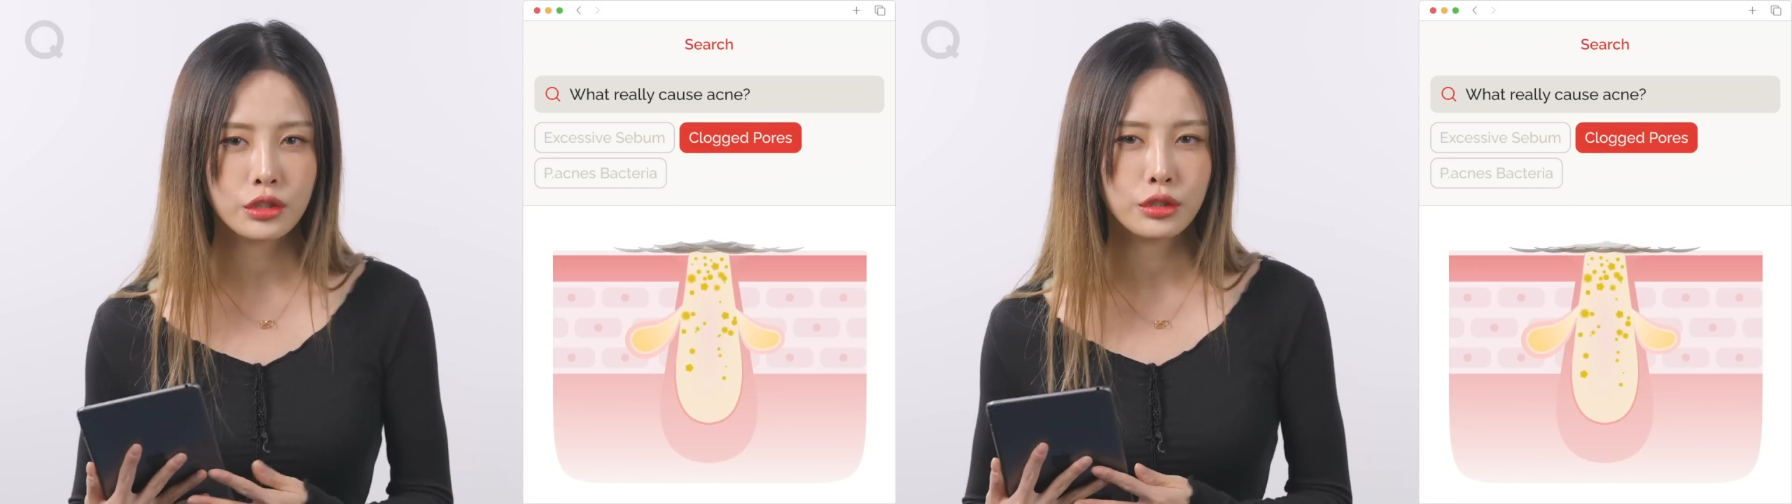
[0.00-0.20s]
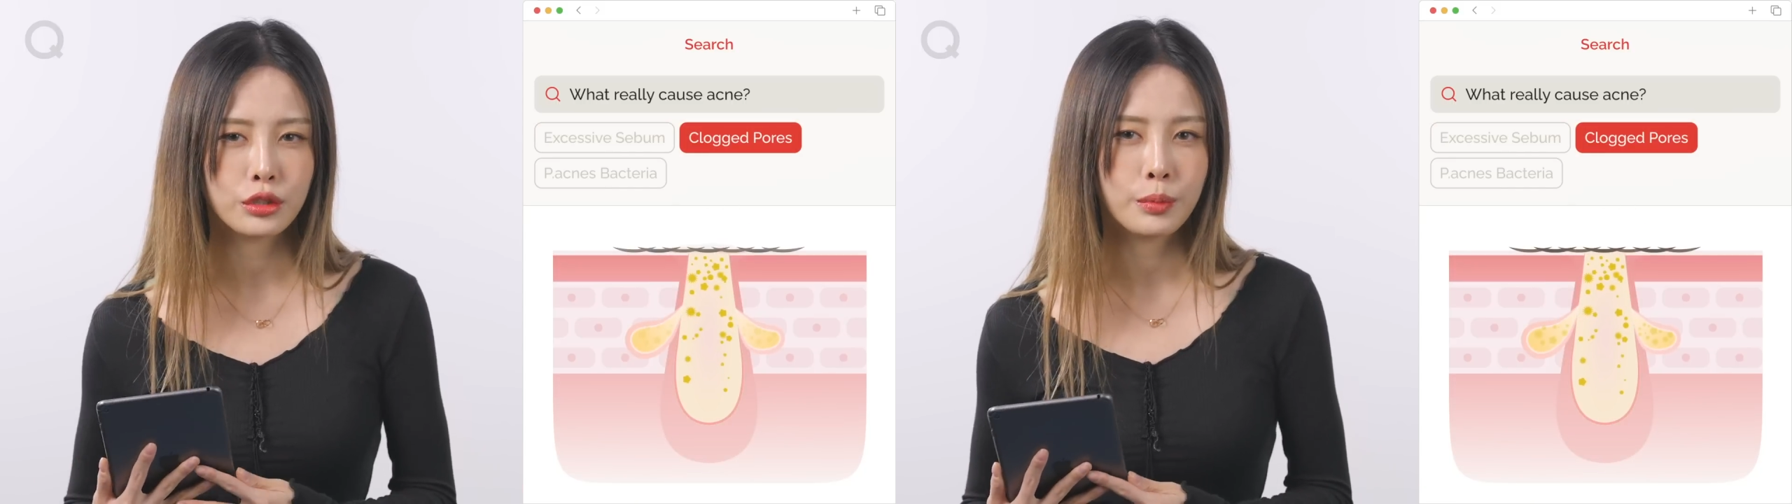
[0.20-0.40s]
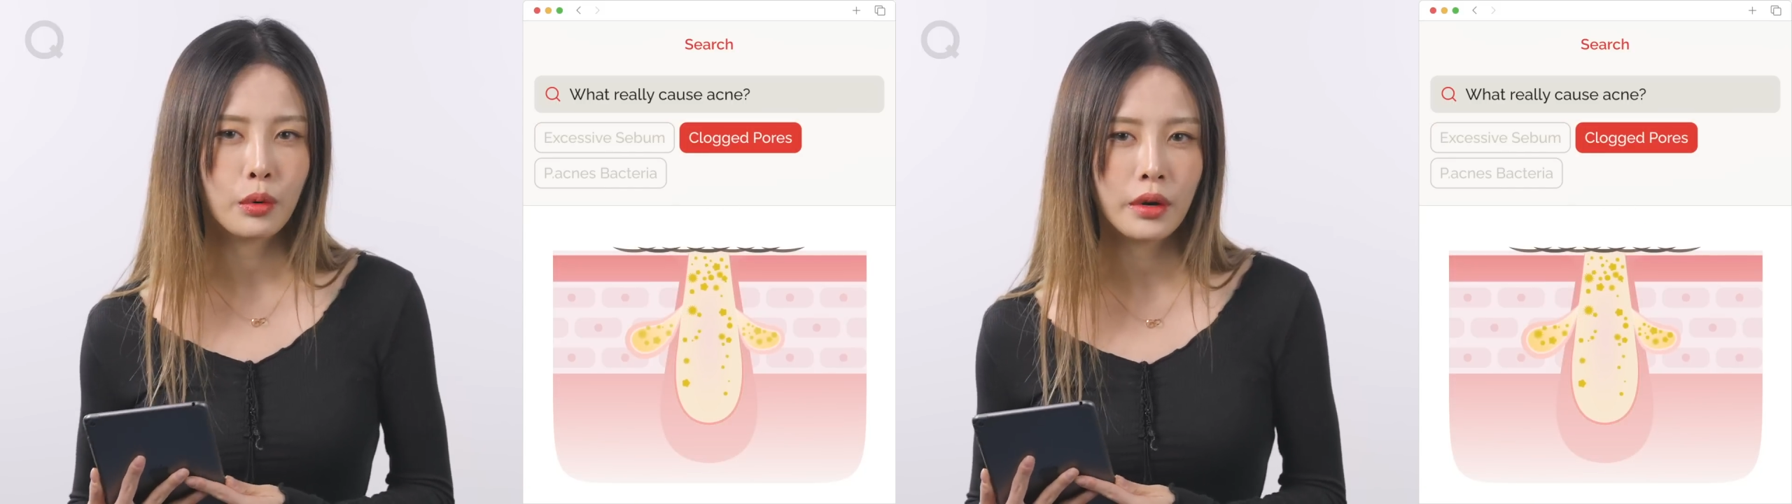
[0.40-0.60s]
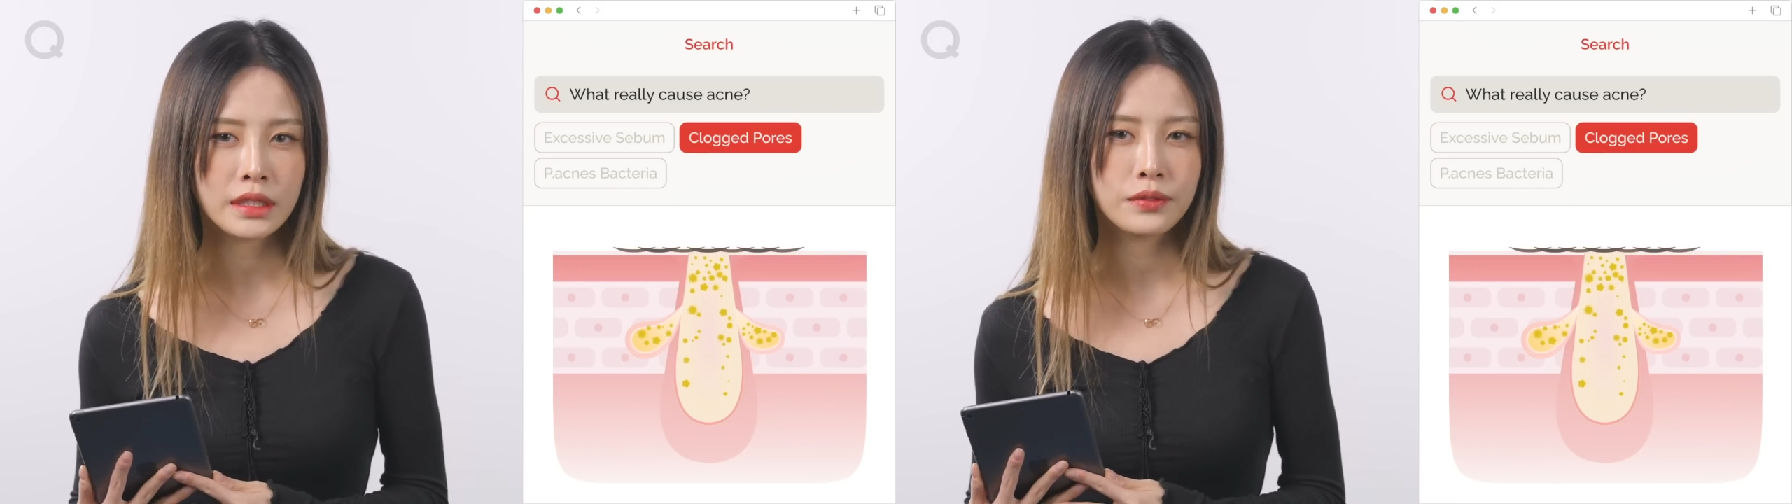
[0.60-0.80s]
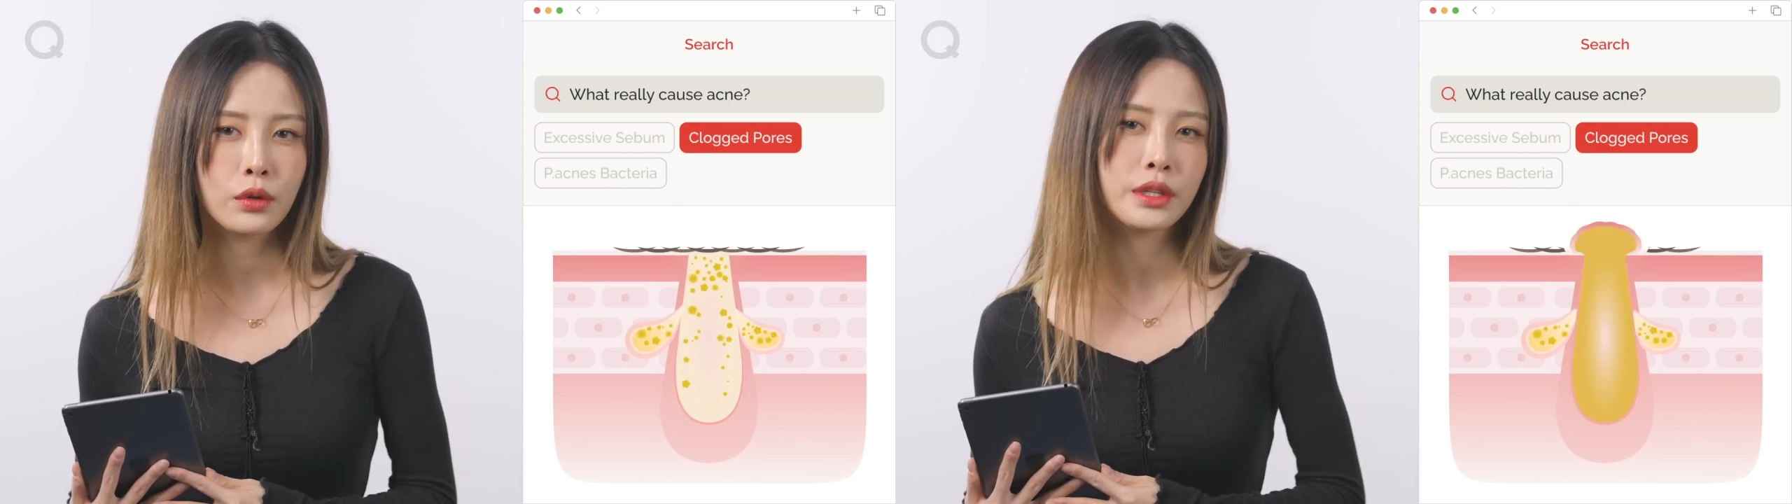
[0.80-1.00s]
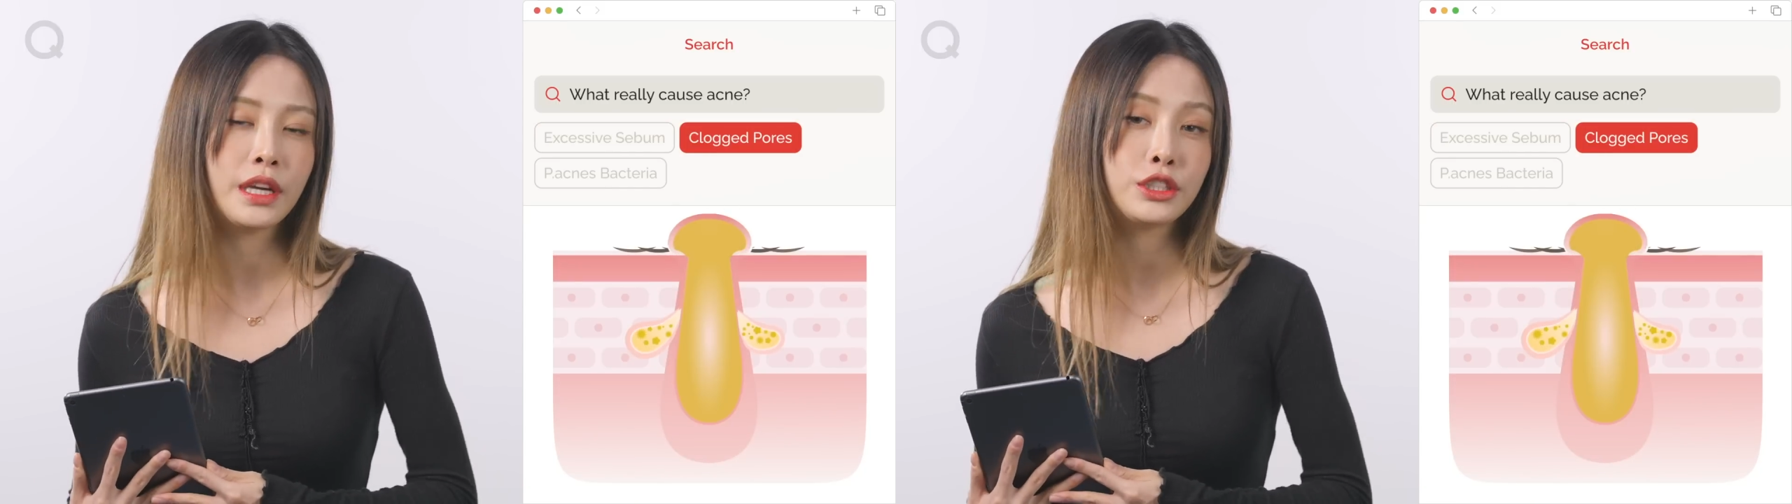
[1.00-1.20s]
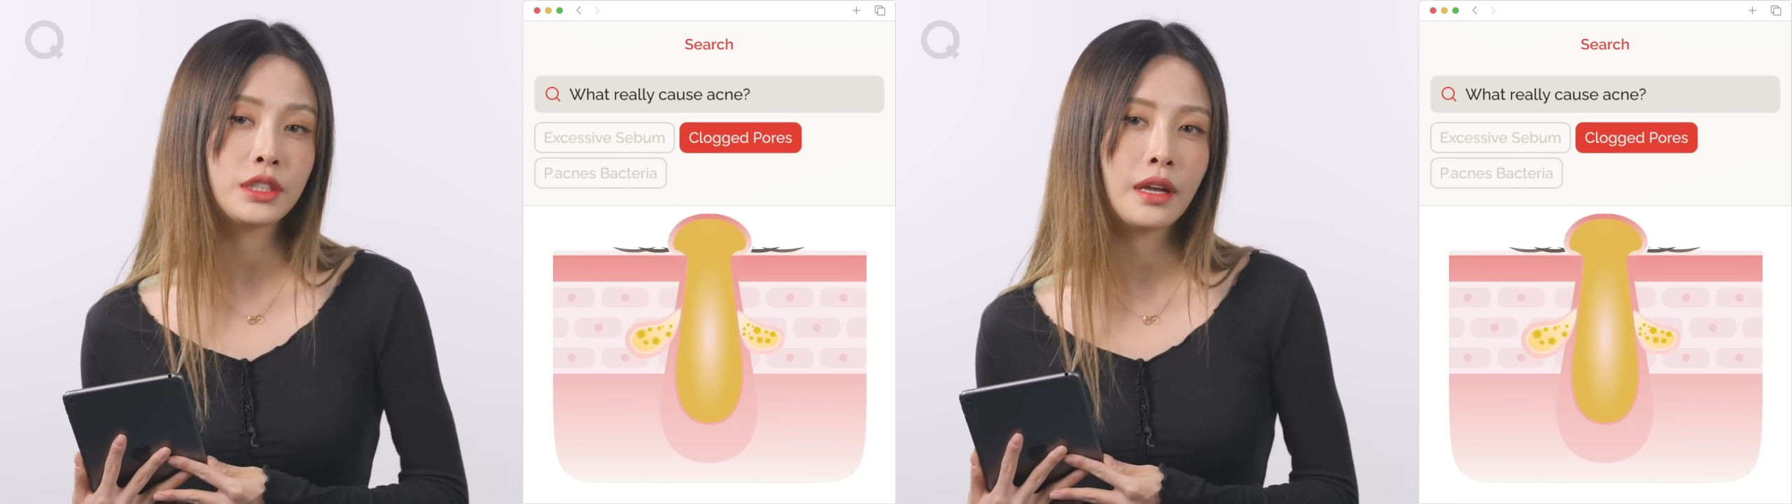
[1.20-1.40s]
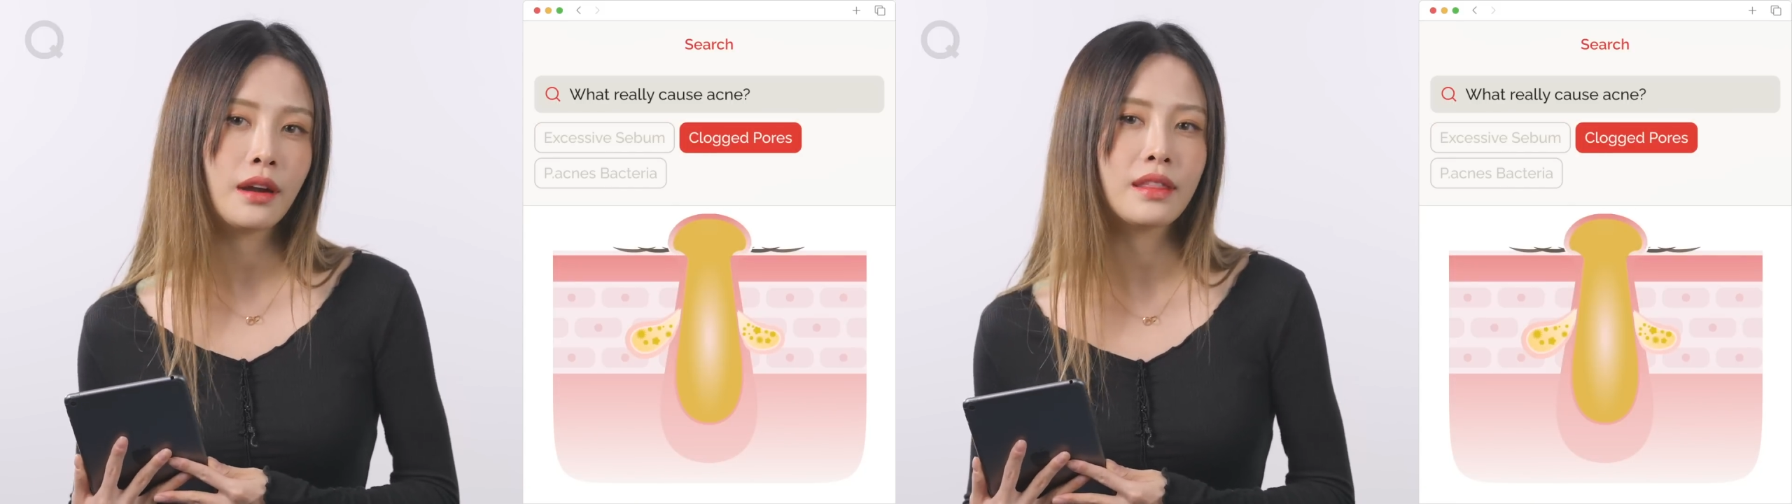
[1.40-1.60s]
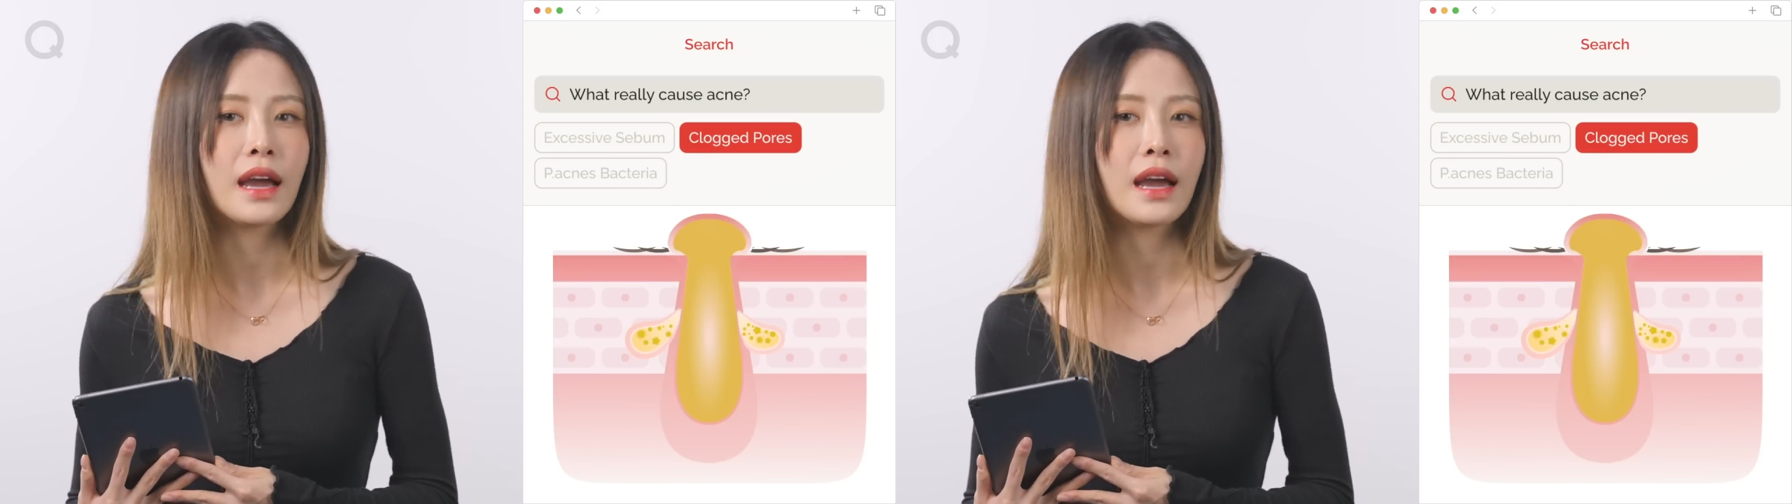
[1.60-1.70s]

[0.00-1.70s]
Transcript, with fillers: due to poor exfoliation care,